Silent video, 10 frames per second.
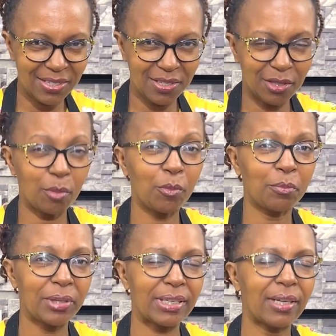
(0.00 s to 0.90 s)
read
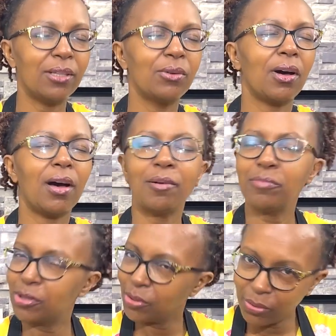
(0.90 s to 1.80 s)
thermometer. You
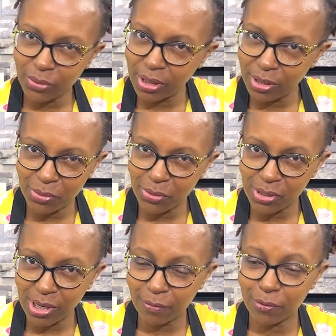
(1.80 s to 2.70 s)
absolutely do not
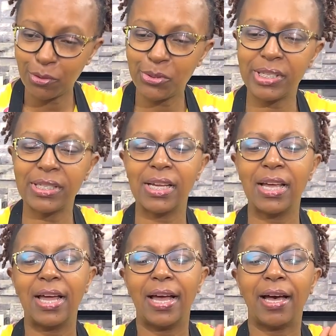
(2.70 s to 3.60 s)
have to use it.
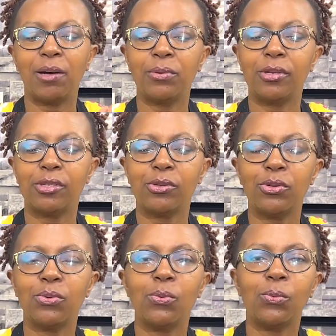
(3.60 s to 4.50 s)
I will show
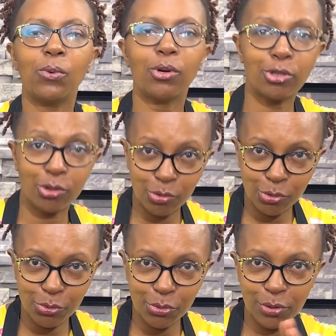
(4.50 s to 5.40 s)
you what to
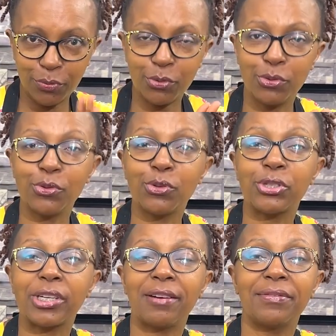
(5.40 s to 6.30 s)
do if you do
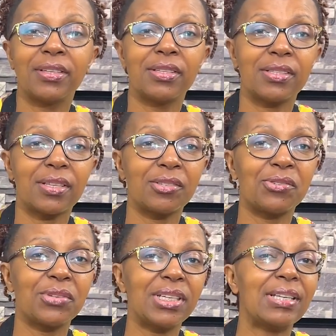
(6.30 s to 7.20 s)
not have the
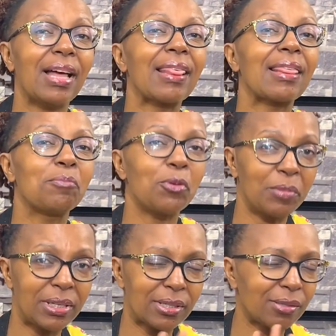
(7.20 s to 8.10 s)
instant read
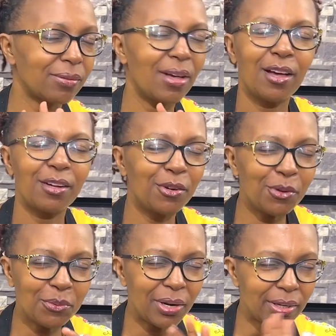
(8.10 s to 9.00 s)
thermometer. So
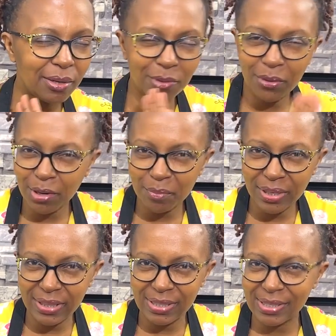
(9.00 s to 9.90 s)
don't worry, I'm not going to
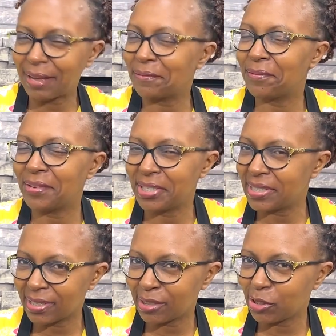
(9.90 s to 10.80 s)
make this very
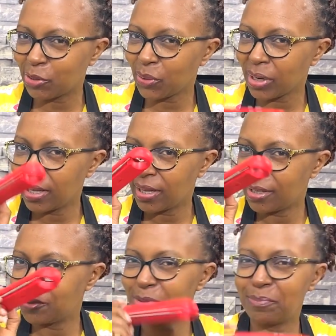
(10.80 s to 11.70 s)
technical.
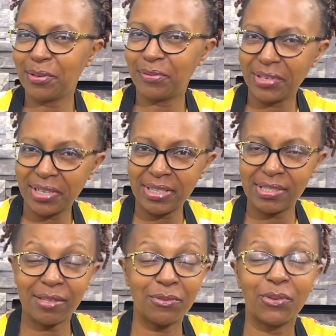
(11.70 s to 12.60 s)
It will be very
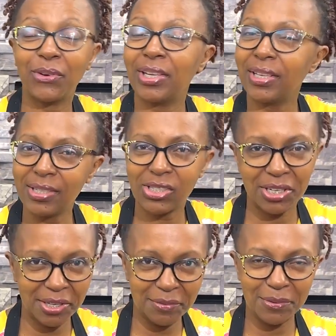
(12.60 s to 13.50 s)
easy for each
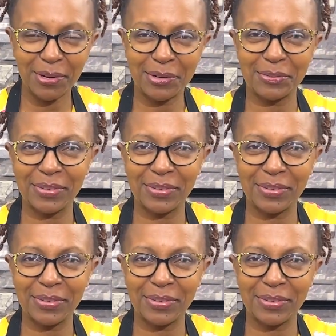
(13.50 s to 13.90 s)
and every one of